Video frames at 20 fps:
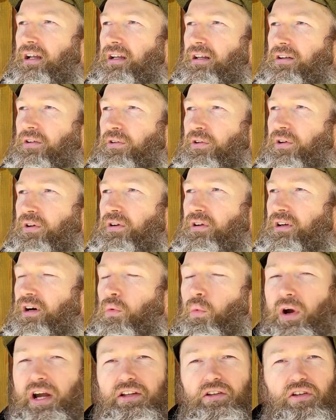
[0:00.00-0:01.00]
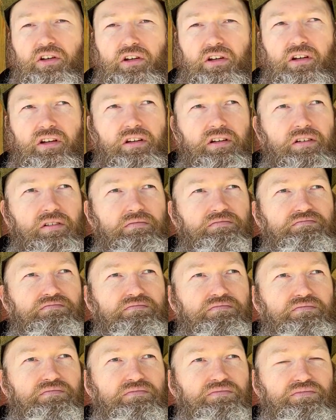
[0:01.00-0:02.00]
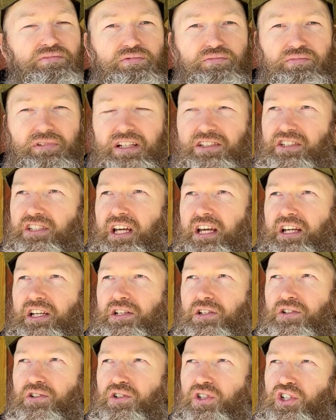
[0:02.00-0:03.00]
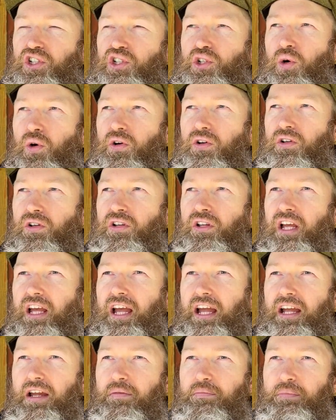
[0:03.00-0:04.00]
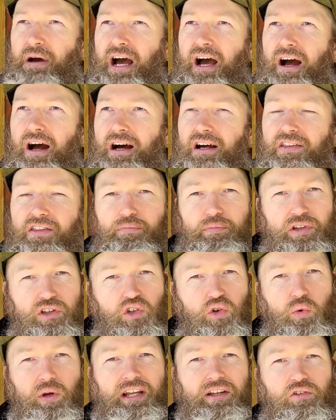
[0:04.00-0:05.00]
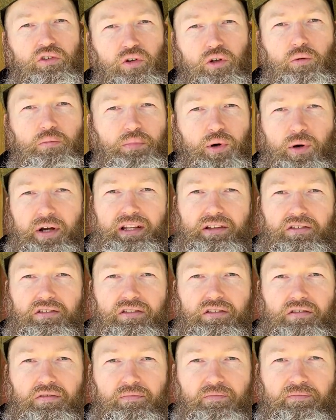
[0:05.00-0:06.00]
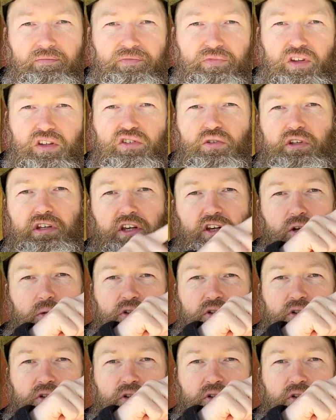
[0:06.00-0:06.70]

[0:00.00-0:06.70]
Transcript: Or a way to, let's say, shorten a path between 2 points. So you can go